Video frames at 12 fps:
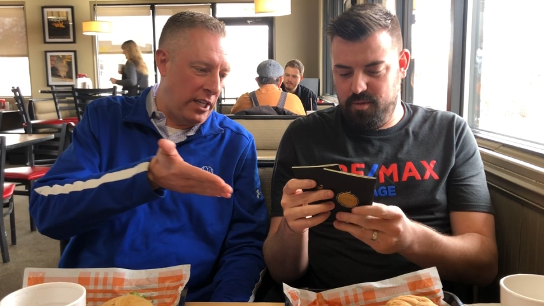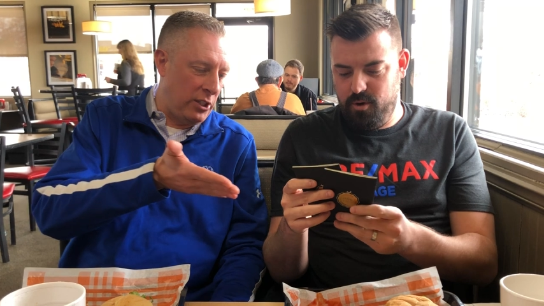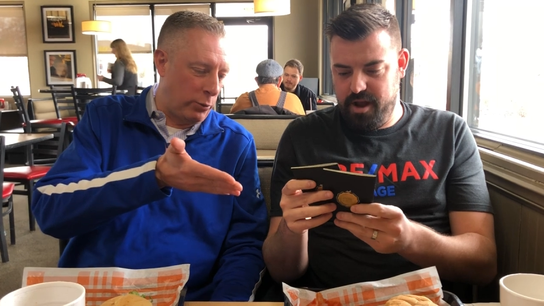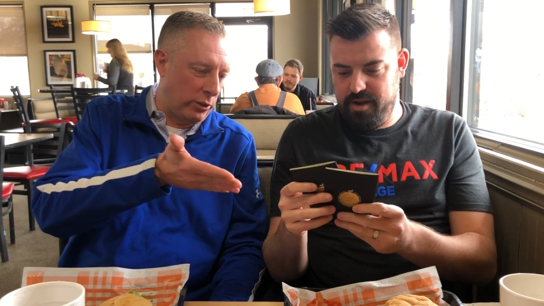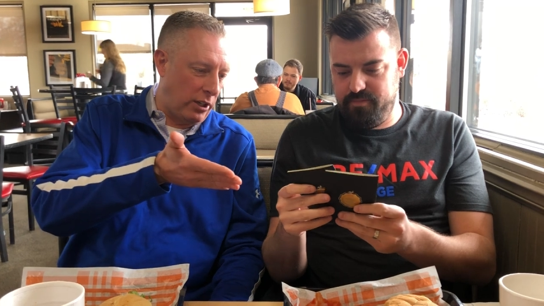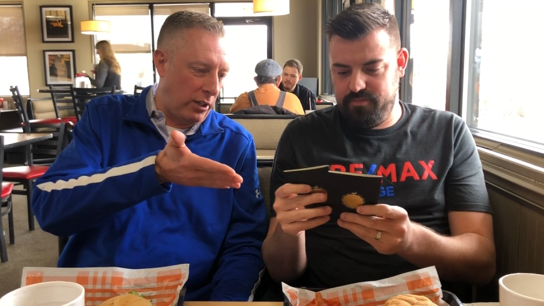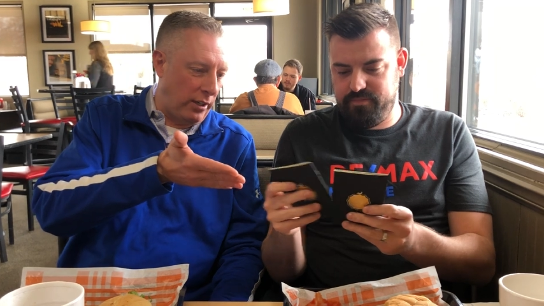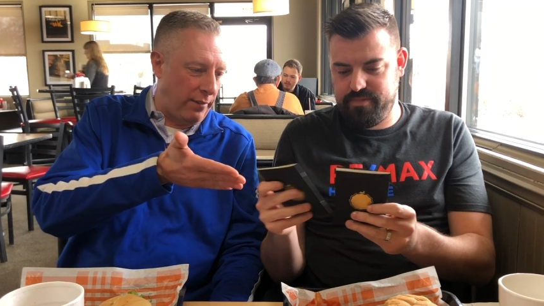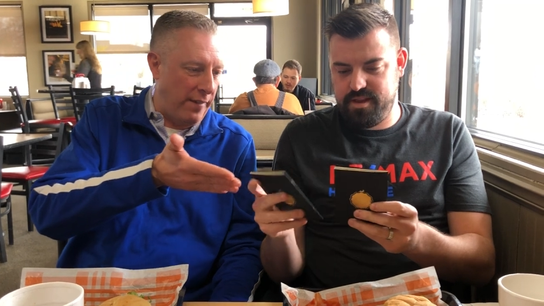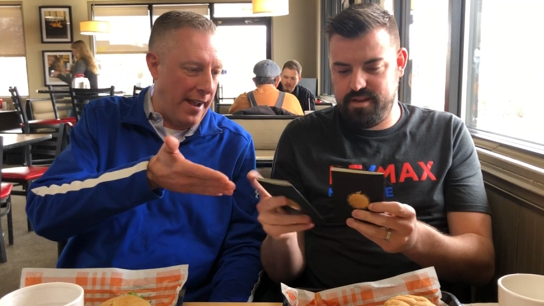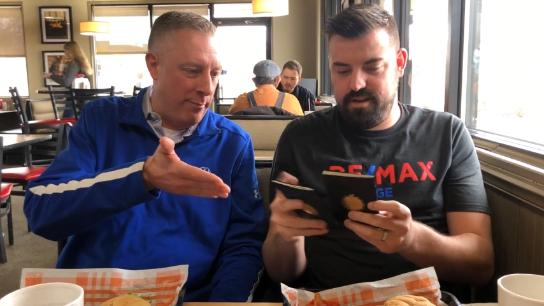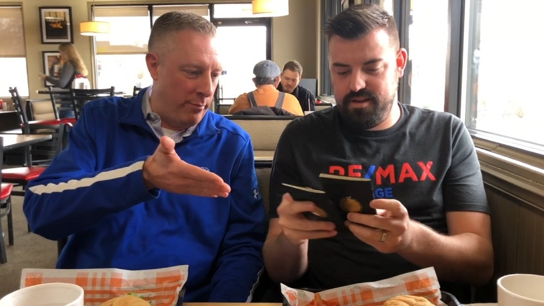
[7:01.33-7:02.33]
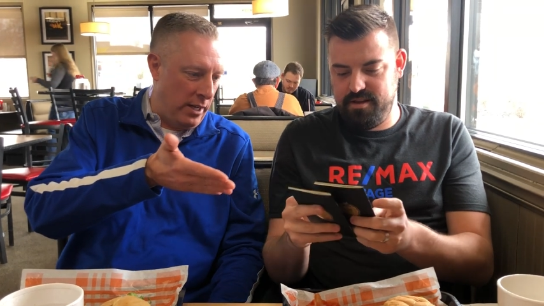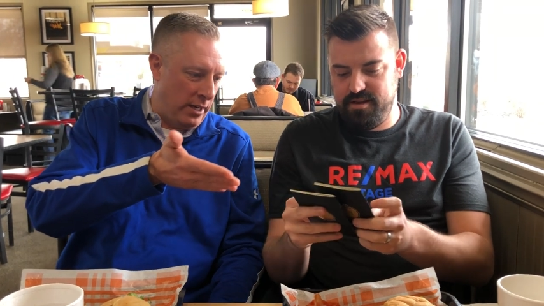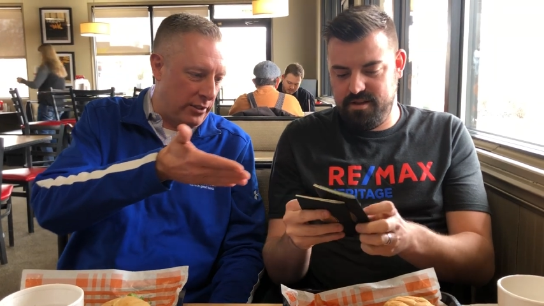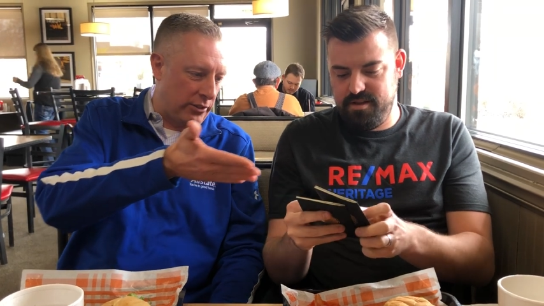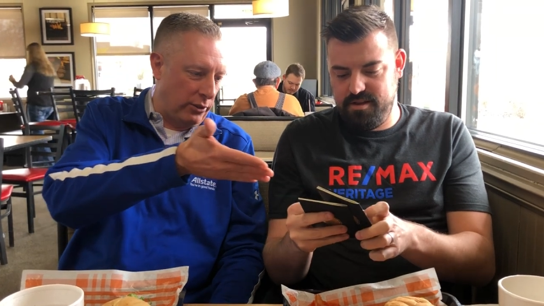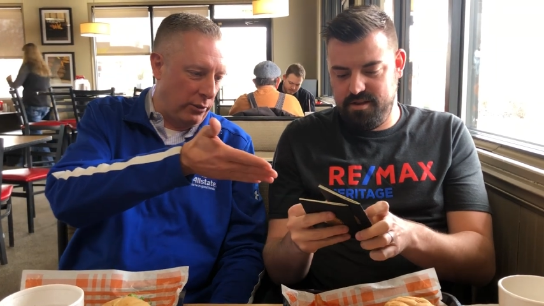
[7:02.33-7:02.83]
Speaker 1: teens boy. would call a fat
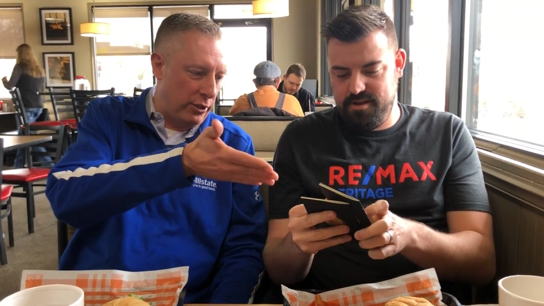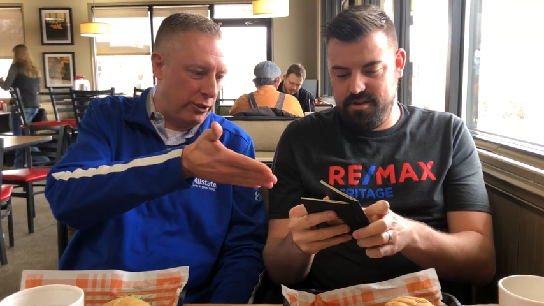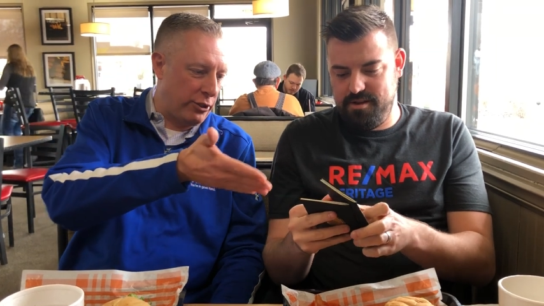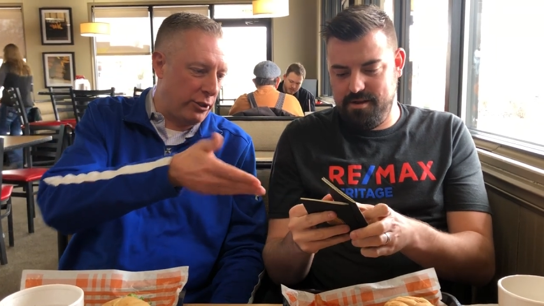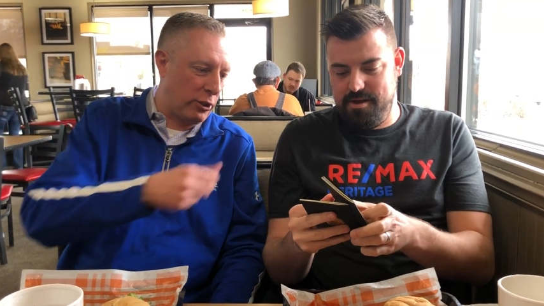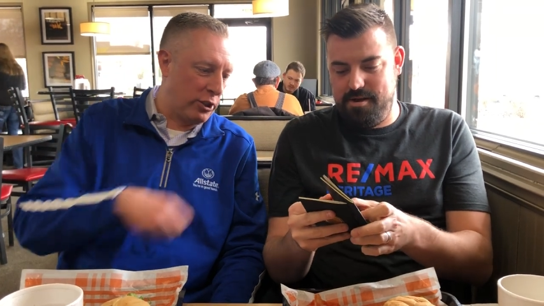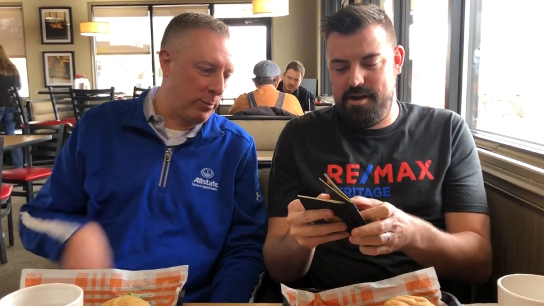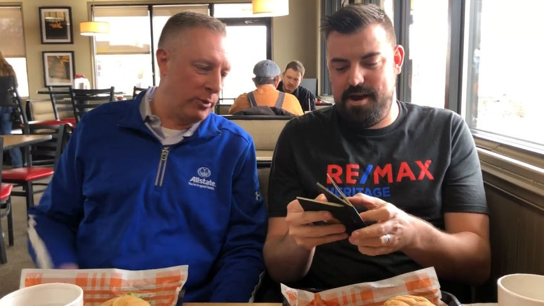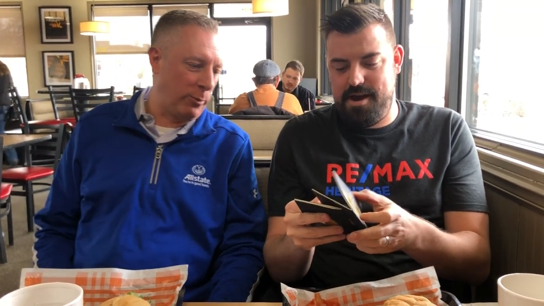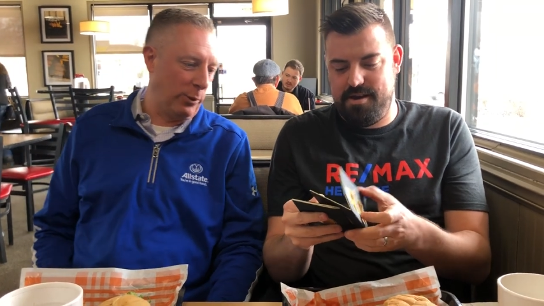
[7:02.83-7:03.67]
minute, so there's your Christmas